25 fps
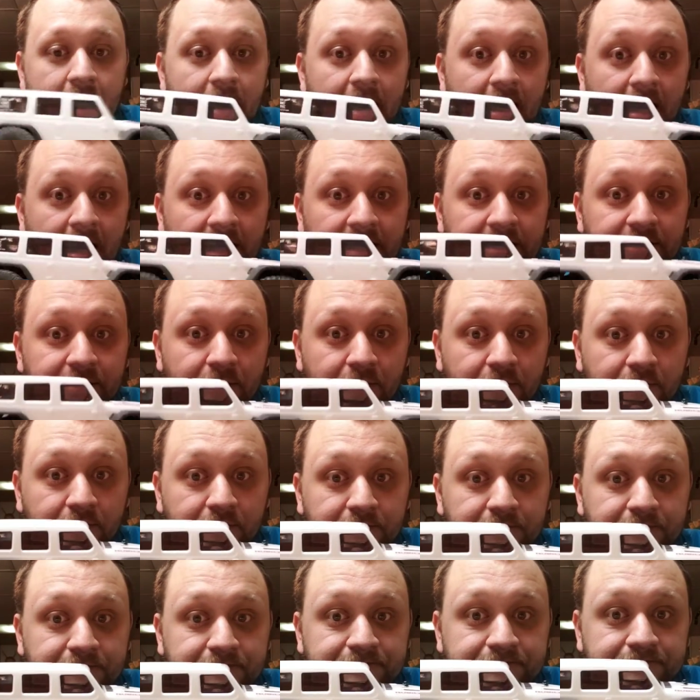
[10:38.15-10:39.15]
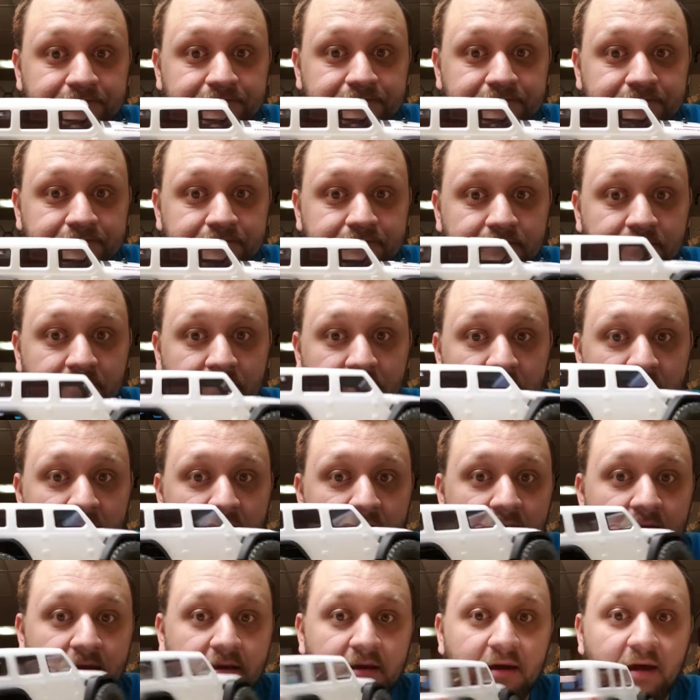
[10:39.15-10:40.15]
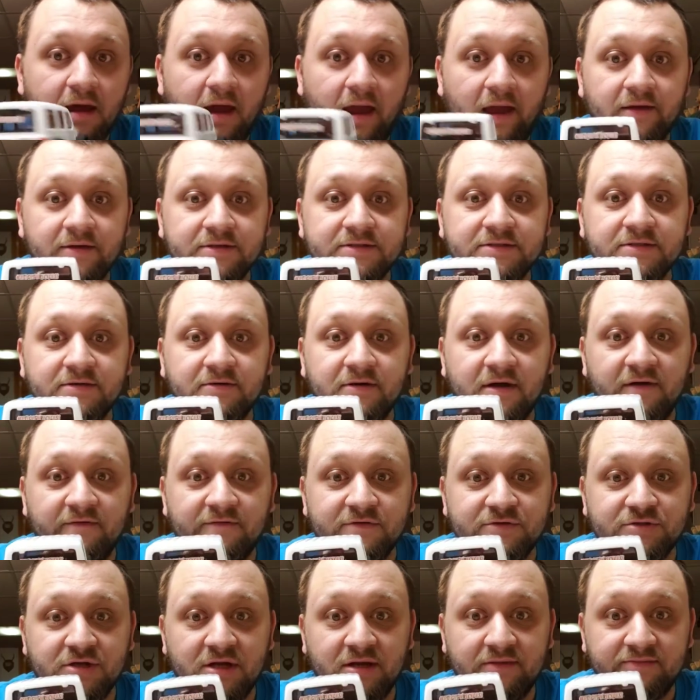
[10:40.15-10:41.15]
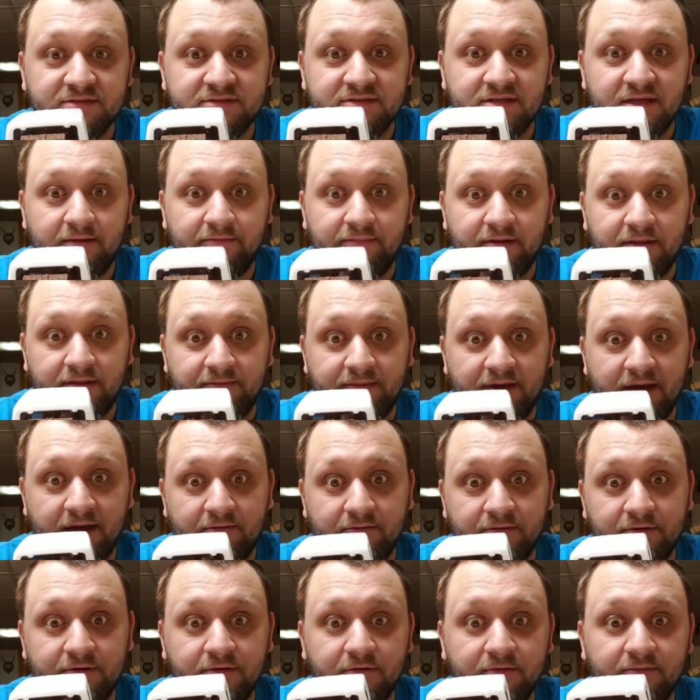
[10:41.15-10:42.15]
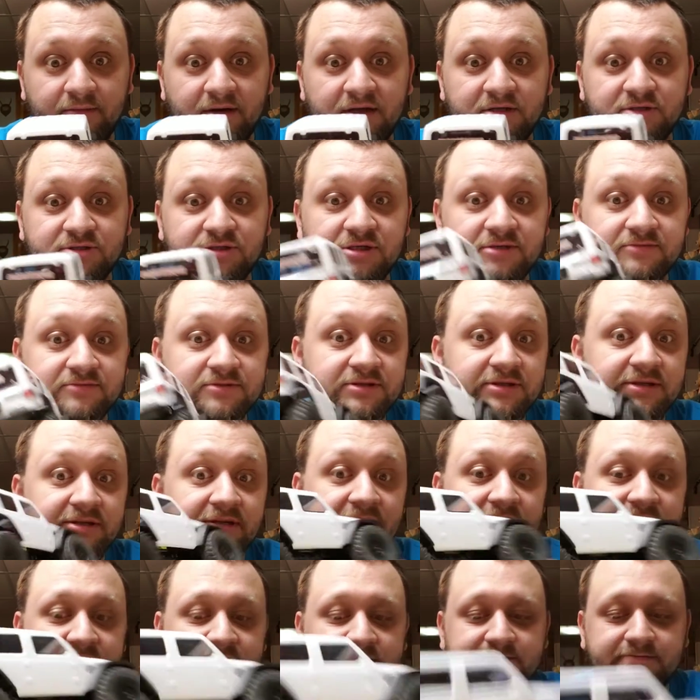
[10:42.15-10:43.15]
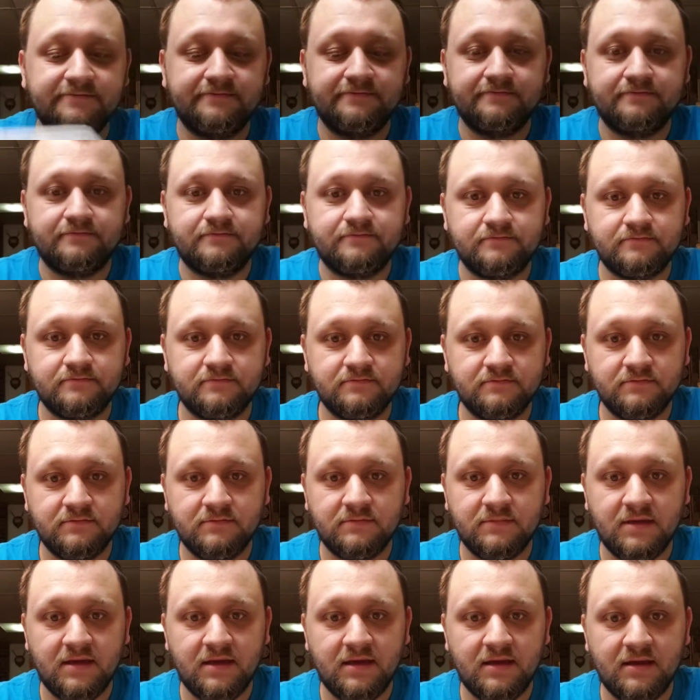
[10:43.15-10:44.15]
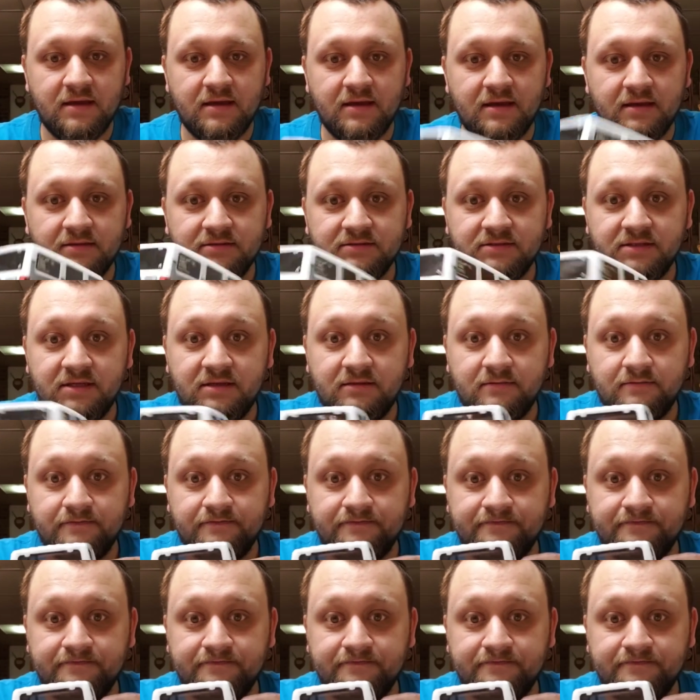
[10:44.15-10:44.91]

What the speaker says: I don't. I also have a tramp stamp on the back window of my Jeep. She doesn't. See?